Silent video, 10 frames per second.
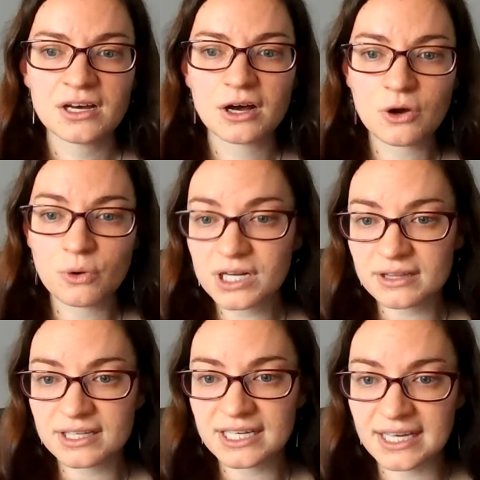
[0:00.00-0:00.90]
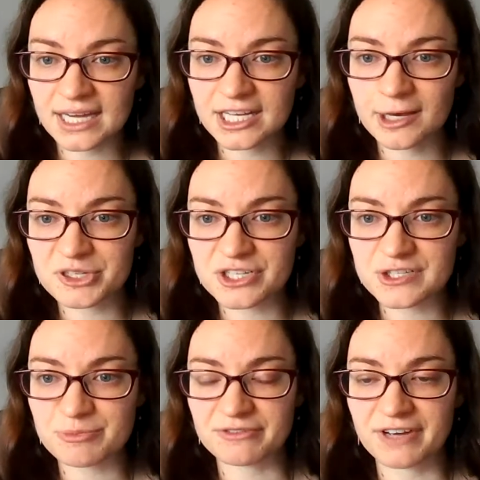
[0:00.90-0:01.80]
Accordingly, Getty
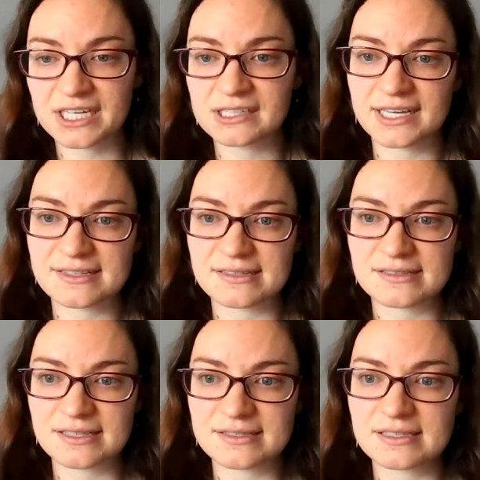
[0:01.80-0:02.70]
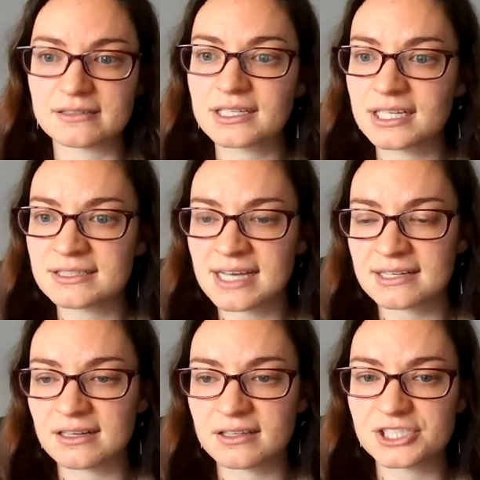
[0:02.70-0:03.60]
Images provided licenses to leading
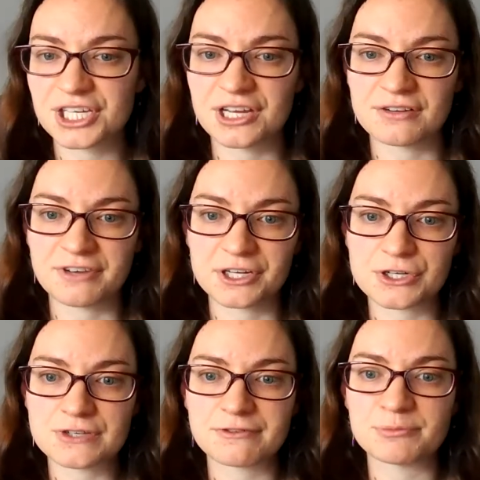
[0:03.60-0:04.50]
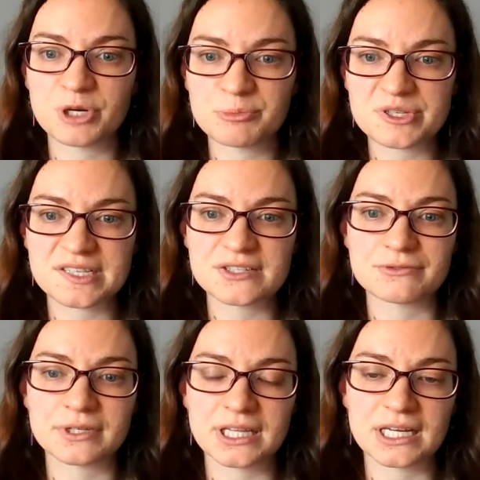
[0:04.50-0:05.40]
technology innovators for purposes
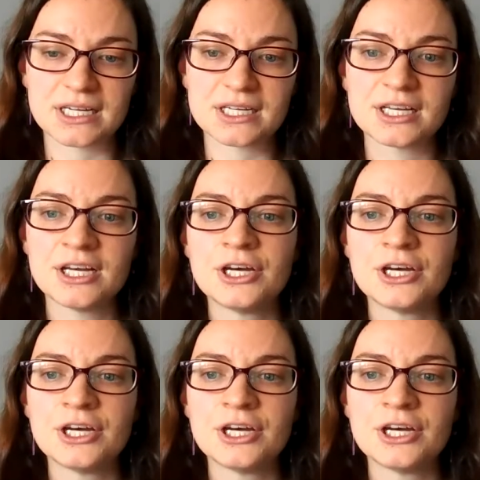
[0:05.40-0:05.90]
related